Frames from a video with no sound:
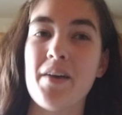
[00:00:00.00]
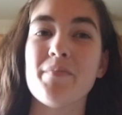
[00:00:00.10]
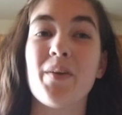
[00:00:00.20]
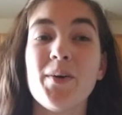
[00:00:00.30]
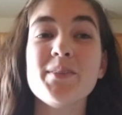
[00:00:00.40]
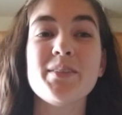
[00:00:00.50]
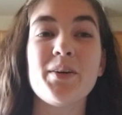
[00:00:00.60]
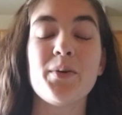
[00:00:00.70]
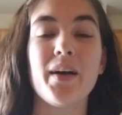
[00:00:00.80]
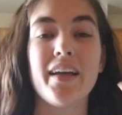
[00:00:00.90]
But
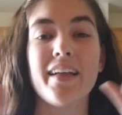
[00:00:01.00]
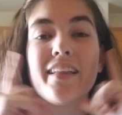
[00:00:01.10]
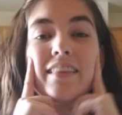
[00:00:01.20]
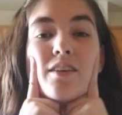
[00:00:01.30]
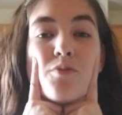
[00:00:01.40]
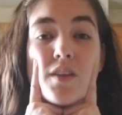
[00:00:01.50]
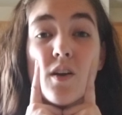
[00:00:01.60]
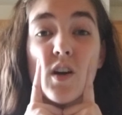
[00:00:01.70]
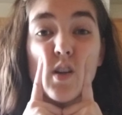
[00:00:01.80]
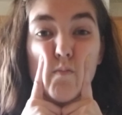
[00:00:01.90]
also, they're really
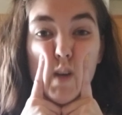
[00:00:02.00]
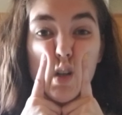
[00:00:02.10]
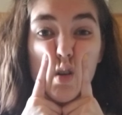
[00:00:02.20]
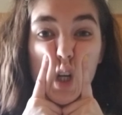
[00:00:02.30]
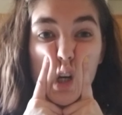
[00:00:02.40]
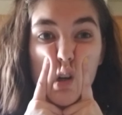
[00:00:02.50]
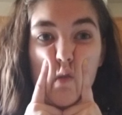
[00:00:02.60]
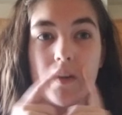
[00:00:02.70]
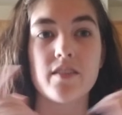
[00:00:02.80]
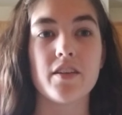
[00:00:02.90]
hard to measure out of
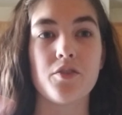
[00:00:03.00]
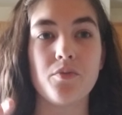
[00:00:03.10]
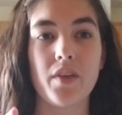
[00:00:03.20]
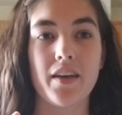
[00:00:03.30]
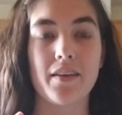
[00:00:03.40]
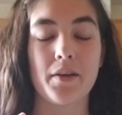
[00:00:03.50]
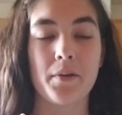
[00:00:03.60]
because they don't like